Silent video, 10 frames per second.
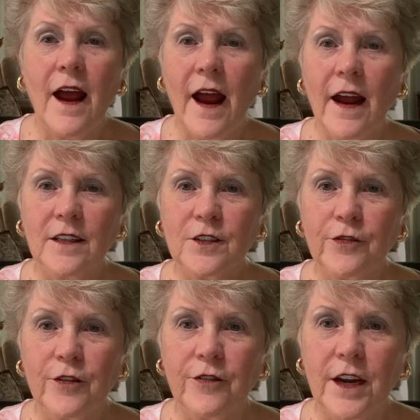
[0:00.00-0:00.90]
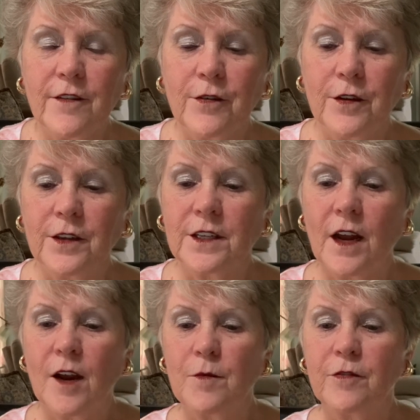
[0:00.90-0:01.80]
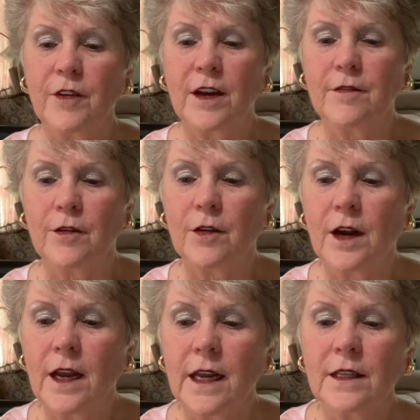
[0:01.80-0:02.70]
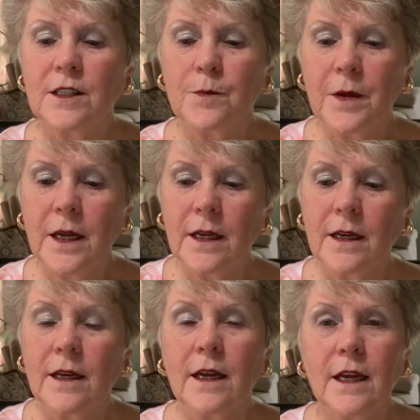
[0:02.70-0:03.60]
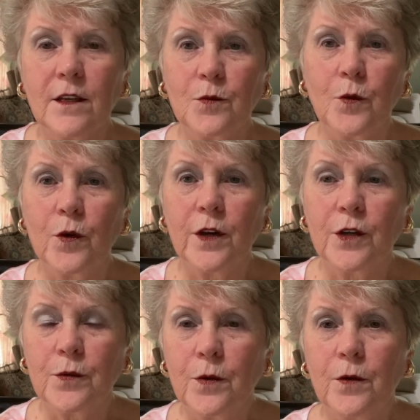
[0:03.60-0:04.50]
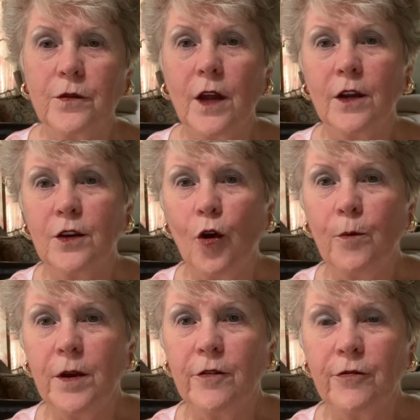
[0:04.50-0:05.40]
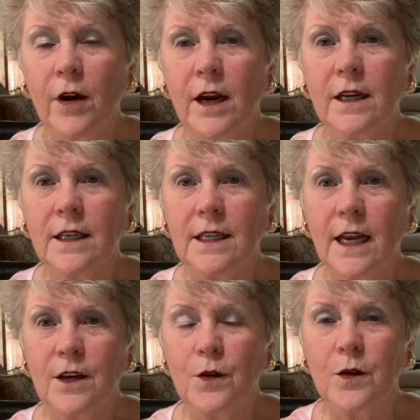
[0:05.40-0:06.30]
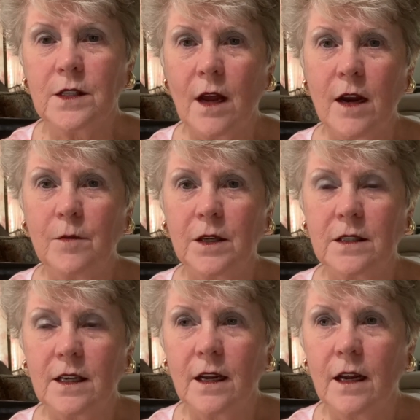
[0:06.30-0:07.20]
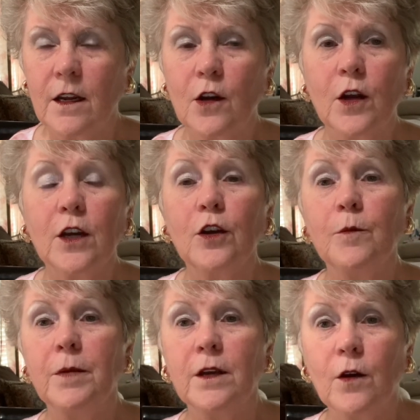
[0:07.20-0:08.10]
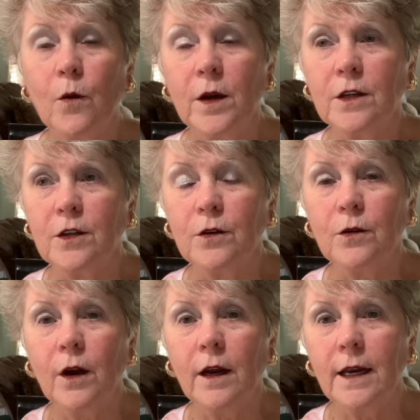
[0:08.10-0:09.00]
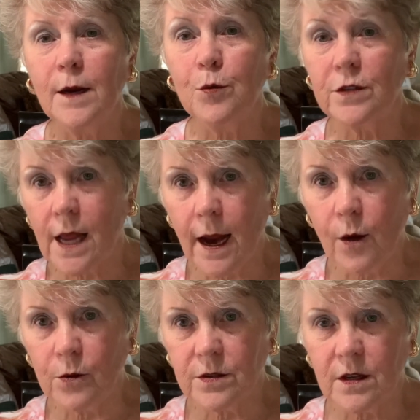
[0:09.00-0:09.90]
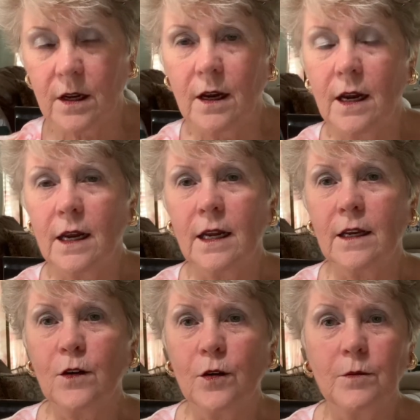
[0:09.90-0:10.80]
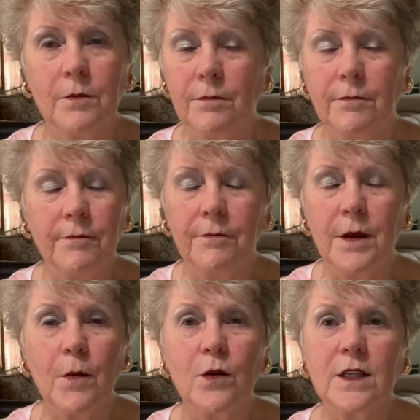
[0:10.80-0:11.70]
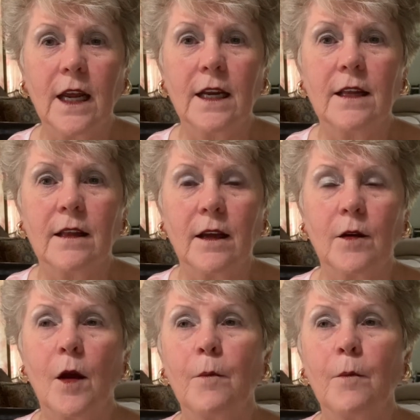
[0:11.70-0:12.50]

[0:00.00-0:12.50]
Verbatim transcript: Ask for favor in the time of favor and speak his word in truth. Don't be afraid to take new assignments. You know, it could be going to a neighbor's house. It could be most anything.